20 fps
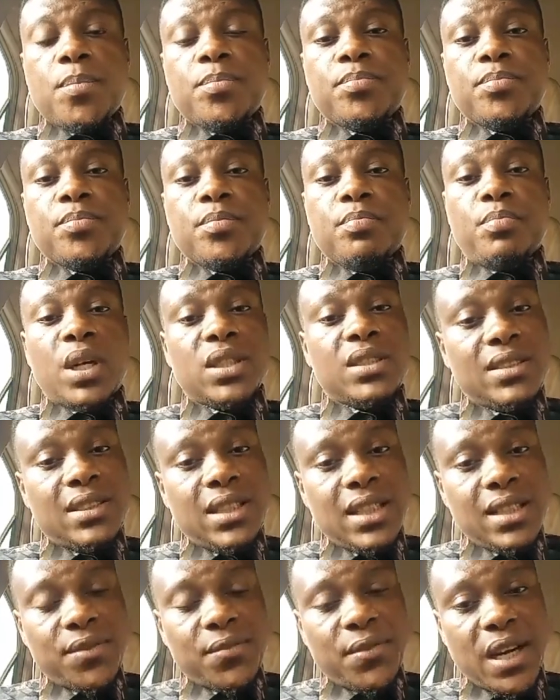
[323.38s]
But
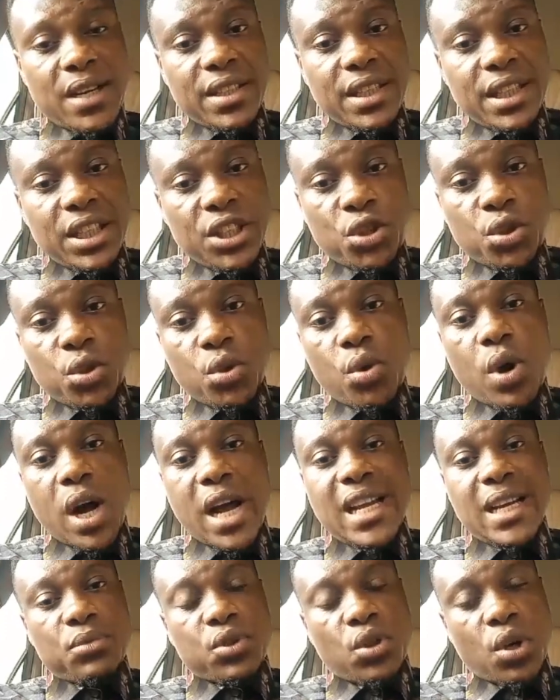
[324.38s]
this very issue I
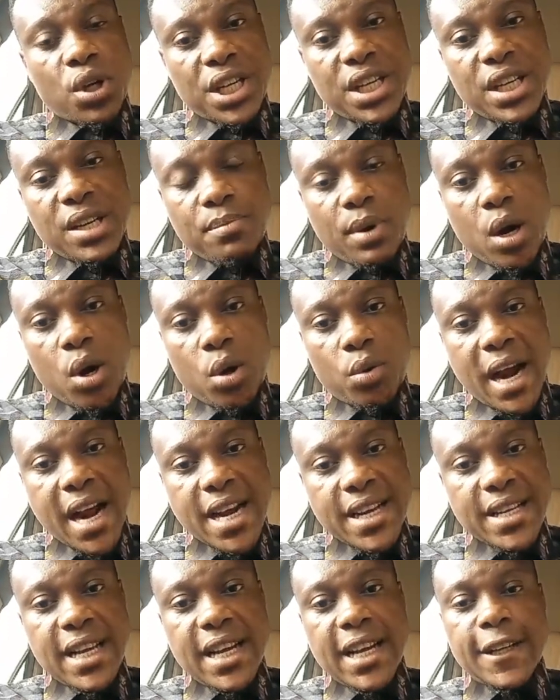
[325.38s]
am talking about
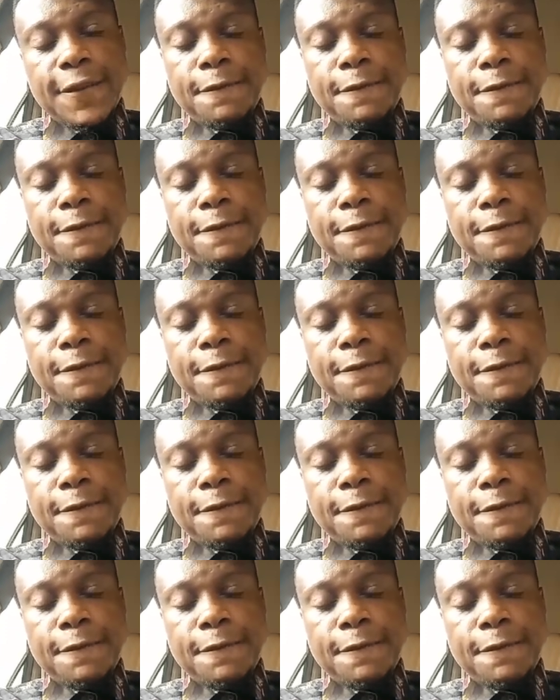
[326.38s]
right here,